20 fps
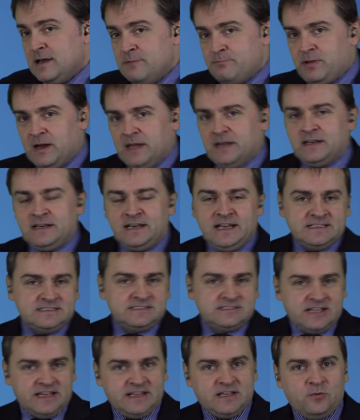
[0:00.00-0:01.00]
But
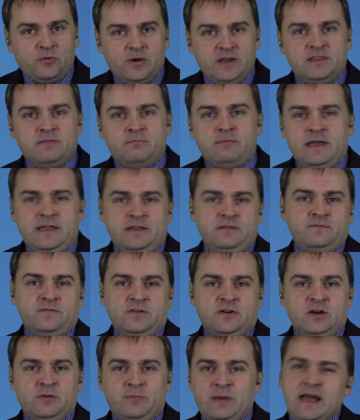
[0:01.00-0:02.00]
let's take away the main
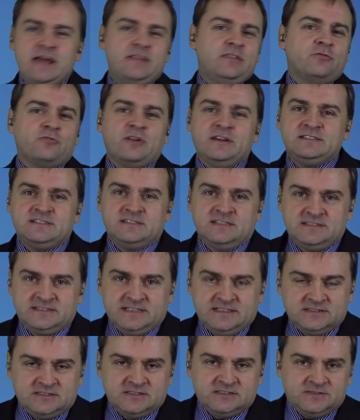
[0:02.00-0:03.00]
verb and the rest of the
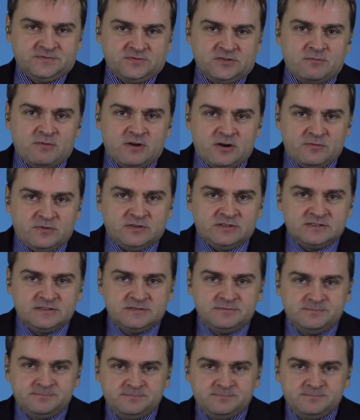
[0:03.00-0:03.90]
sentence for a moment.